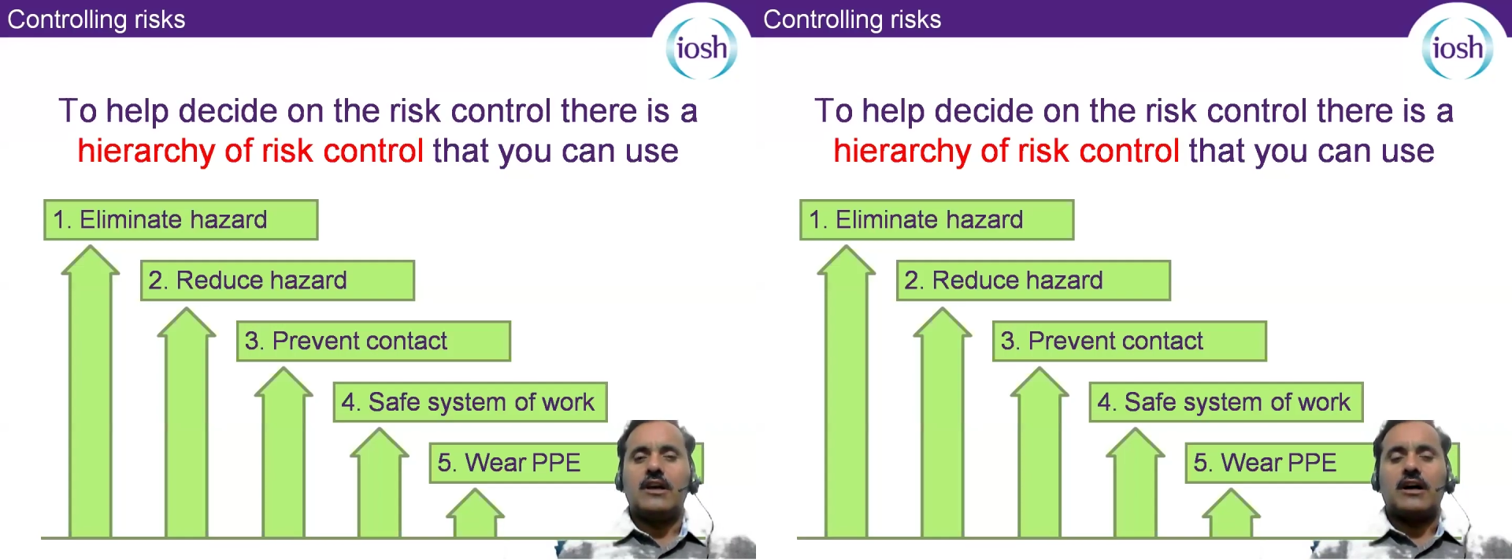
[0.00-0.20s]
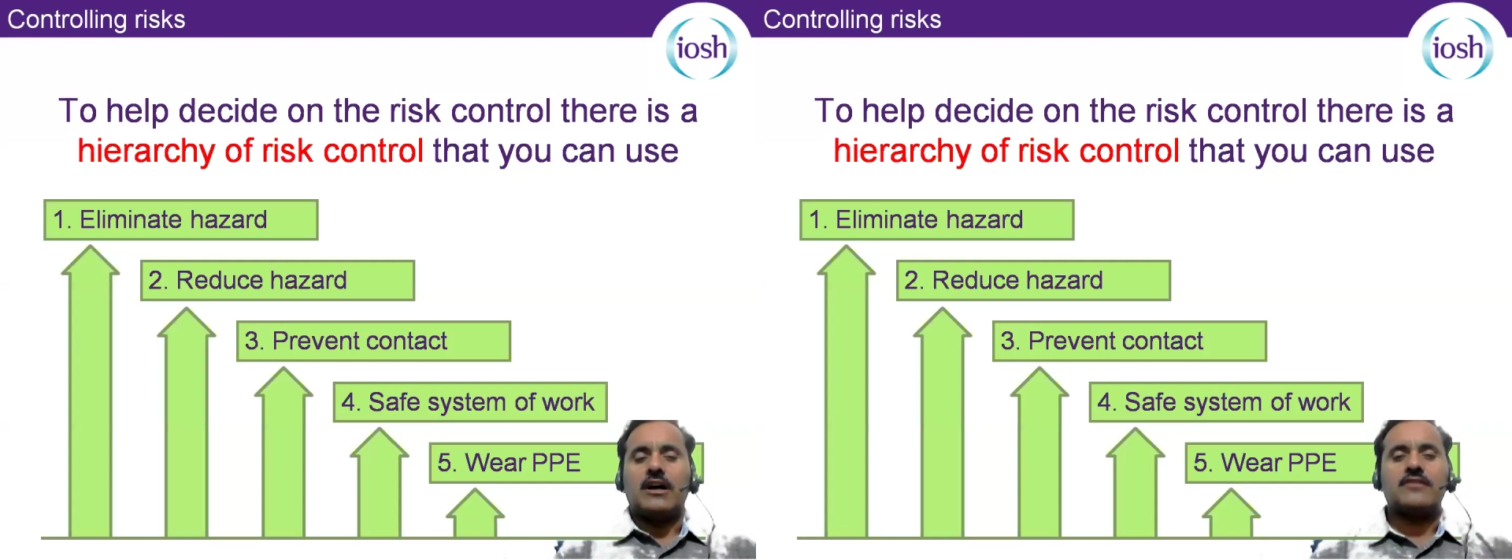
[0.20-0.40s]

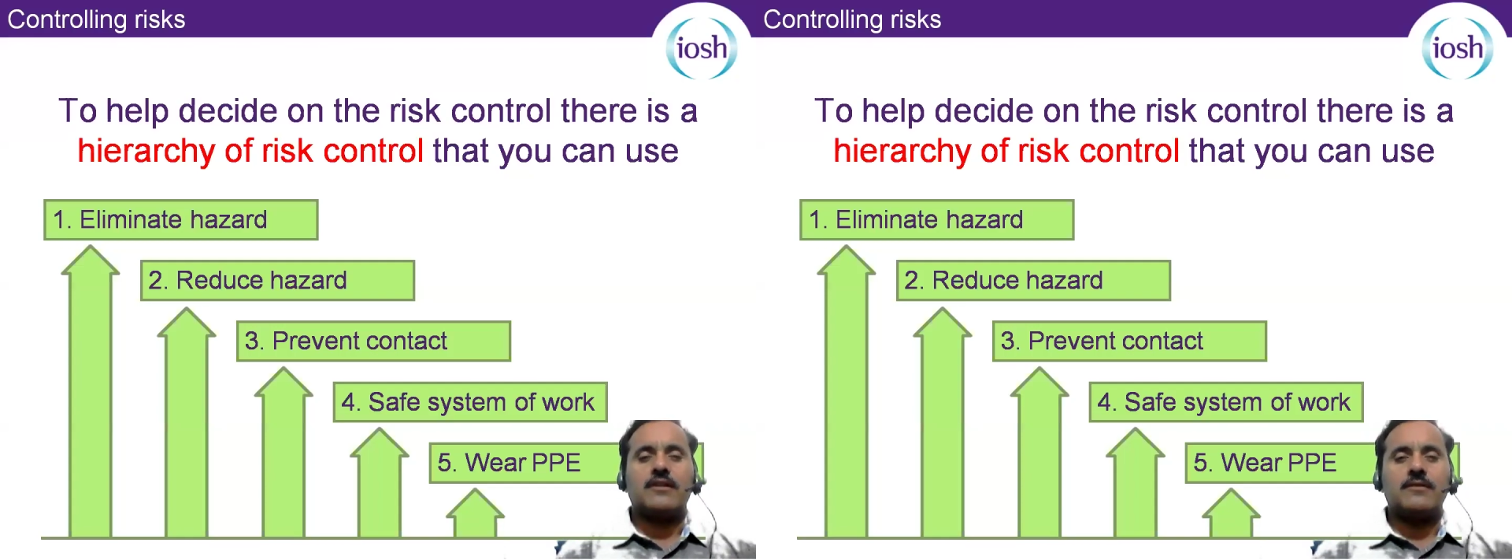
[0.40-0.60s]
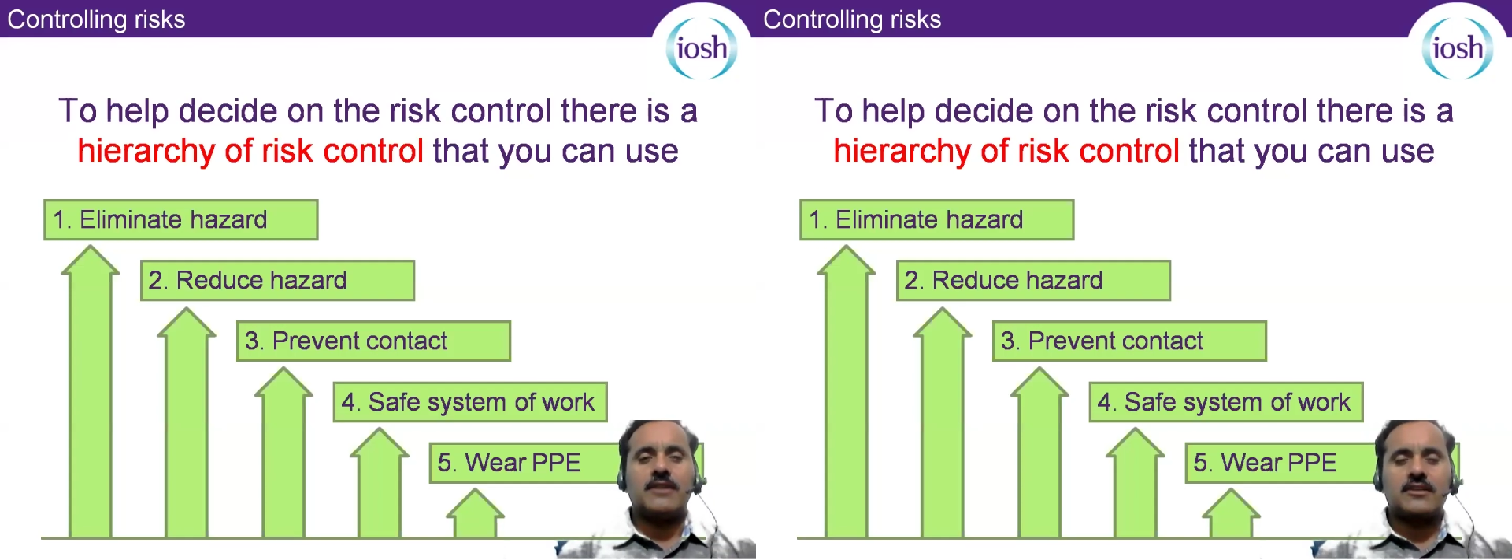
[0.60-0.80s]

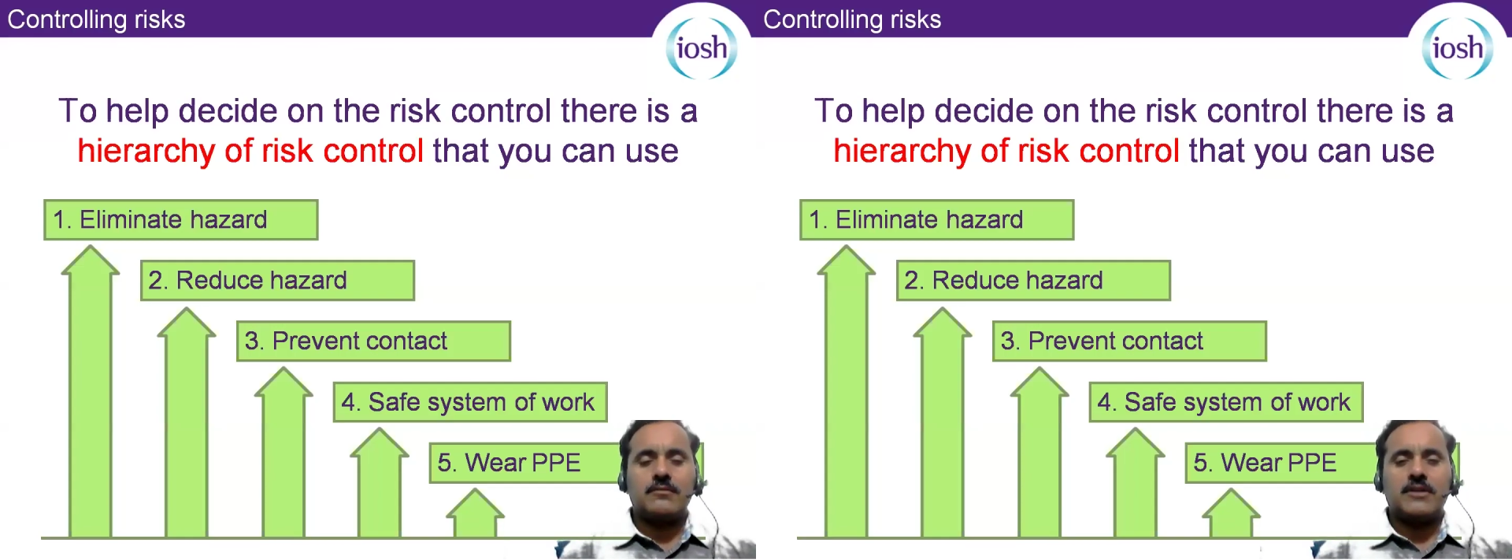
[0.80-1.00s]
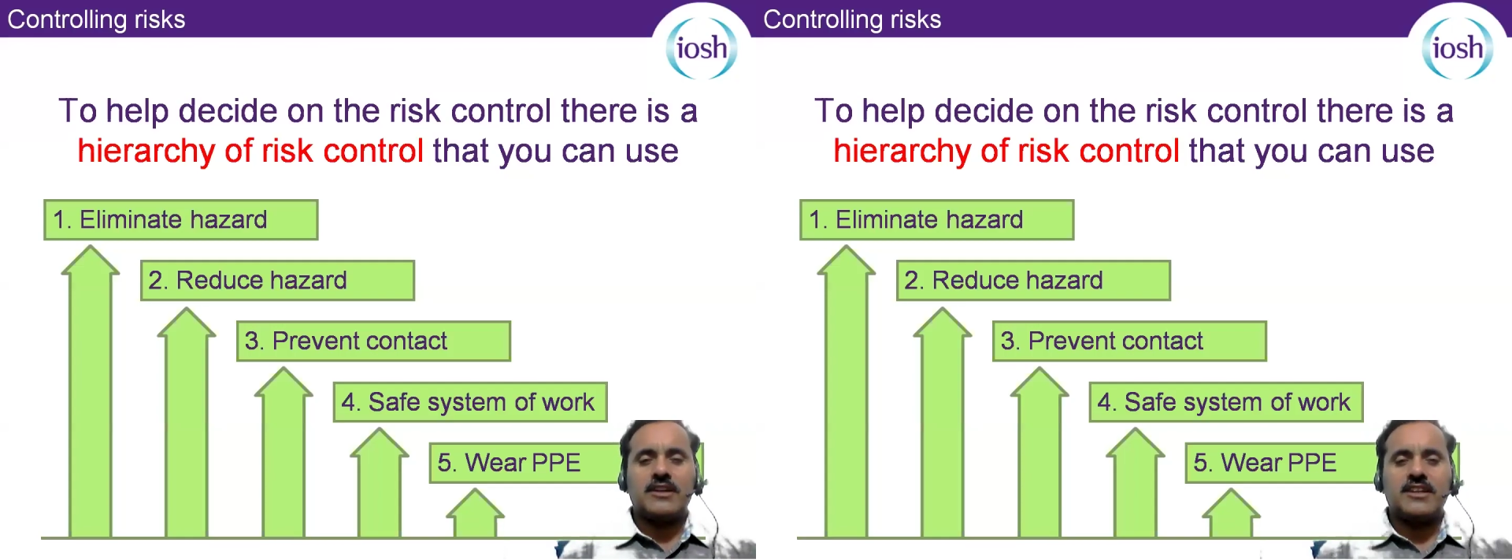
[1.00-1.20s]
Assalamu alaikum,
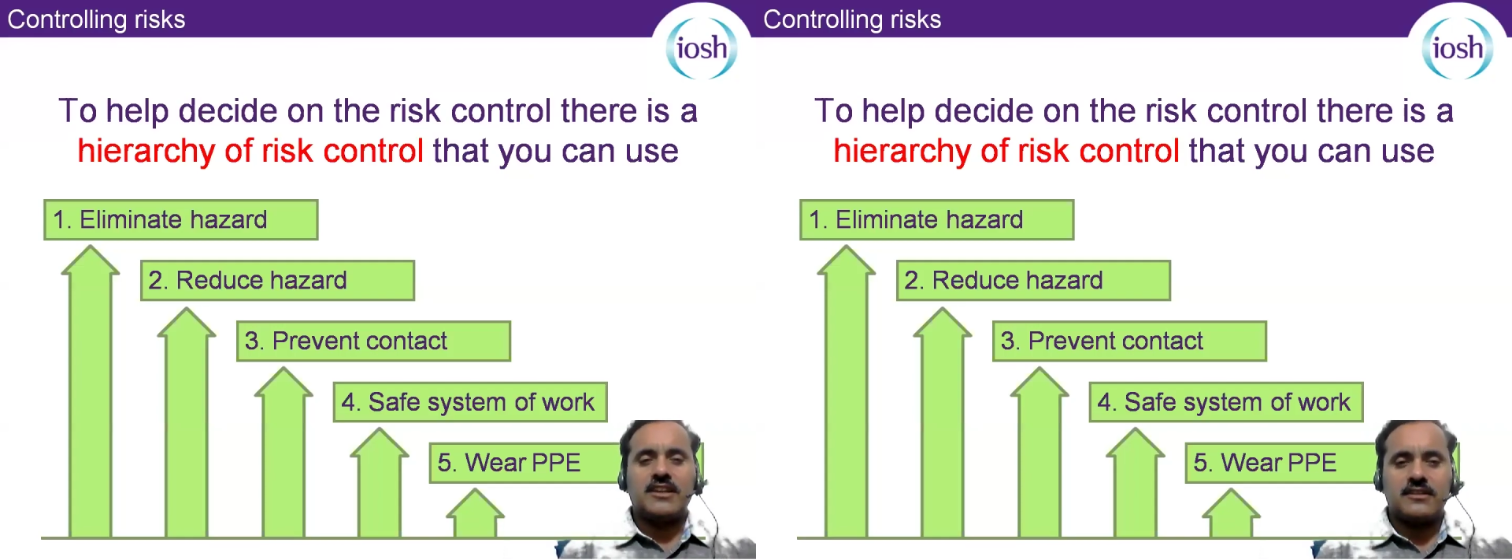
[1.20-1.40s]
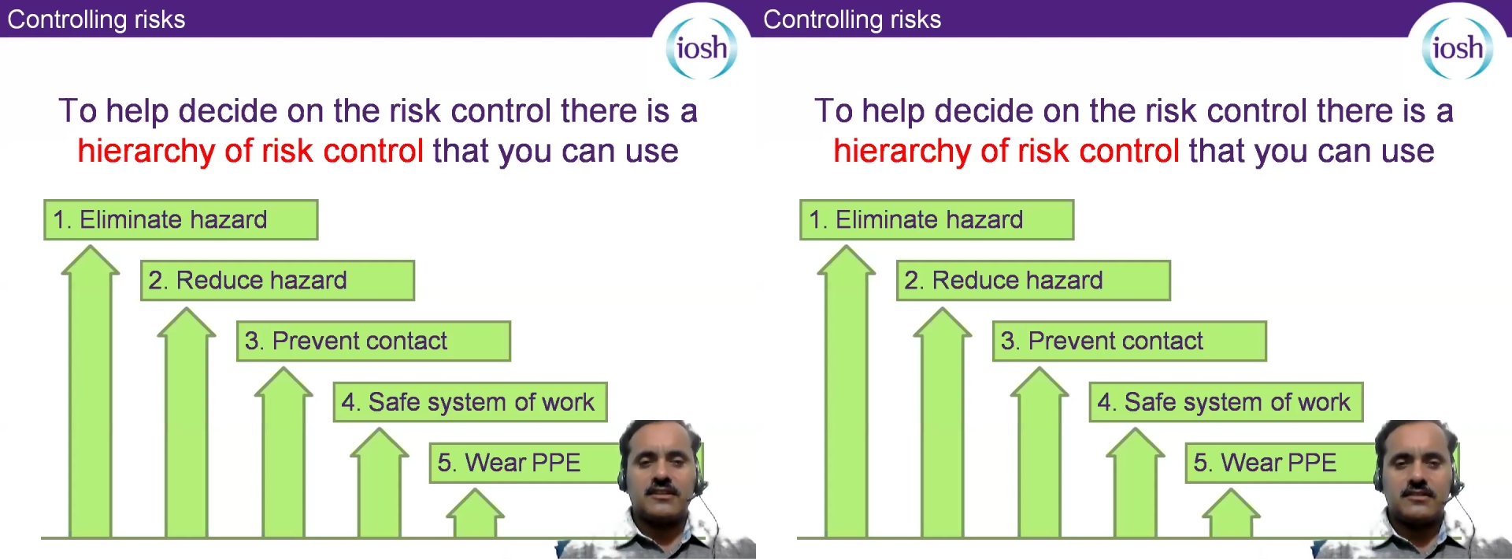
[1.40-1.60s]
my dear
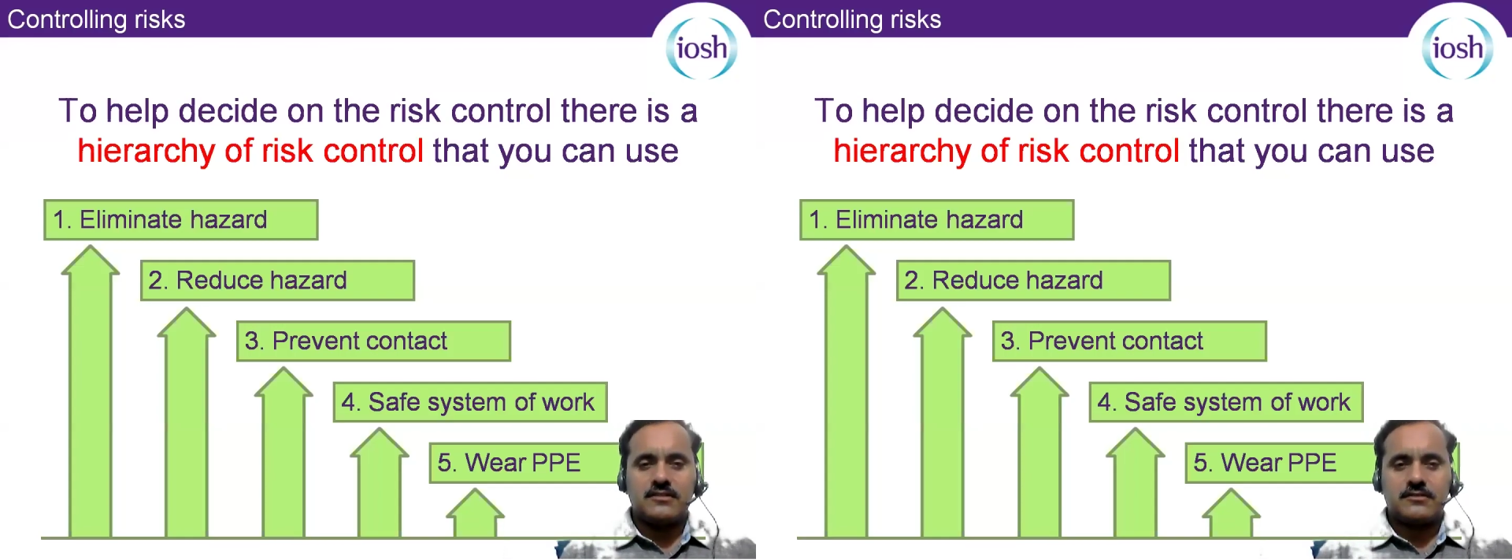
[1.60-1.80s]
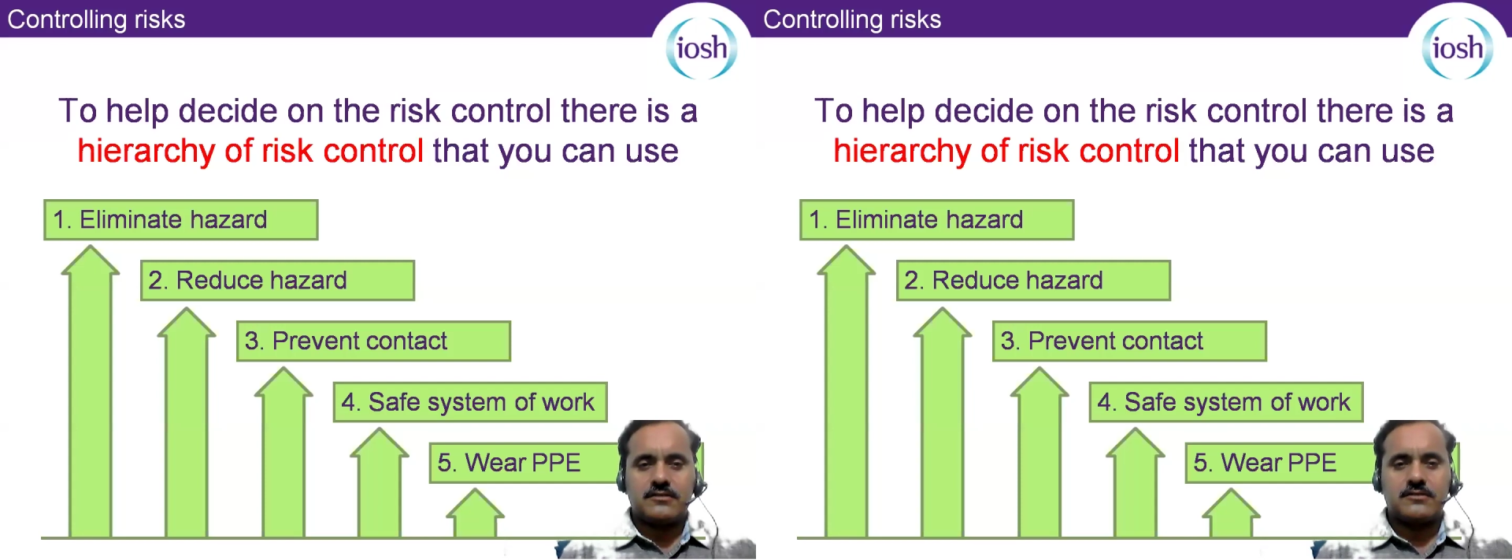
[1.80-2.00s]

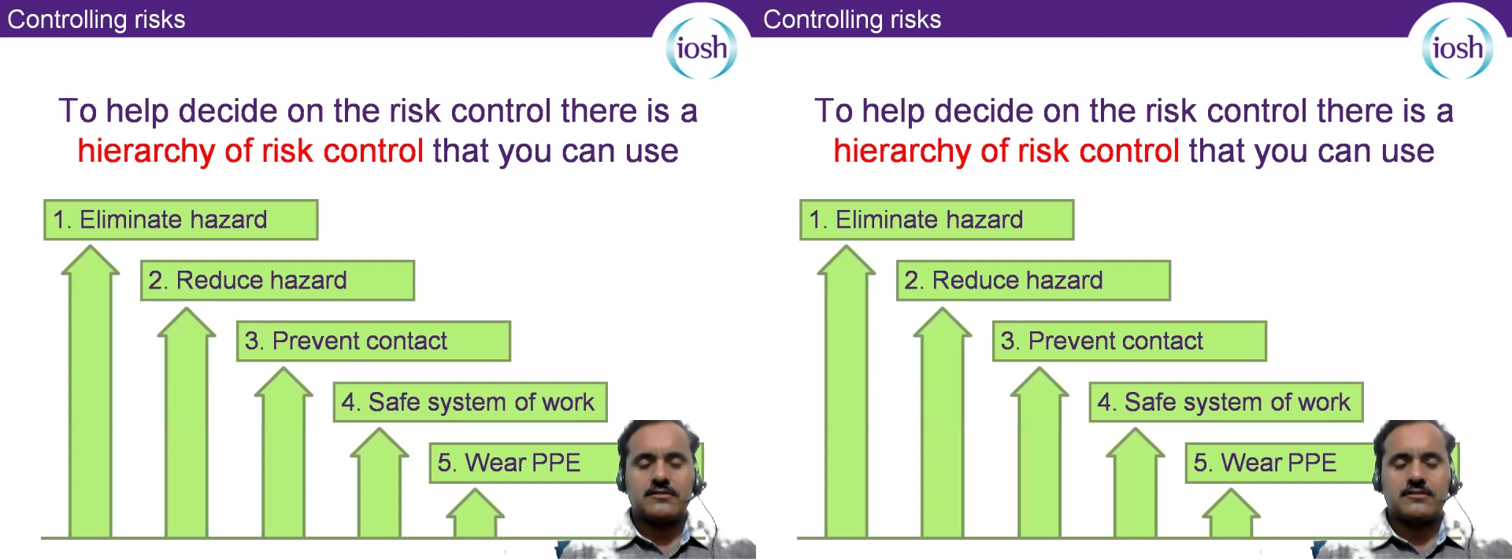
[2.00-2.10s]
learners.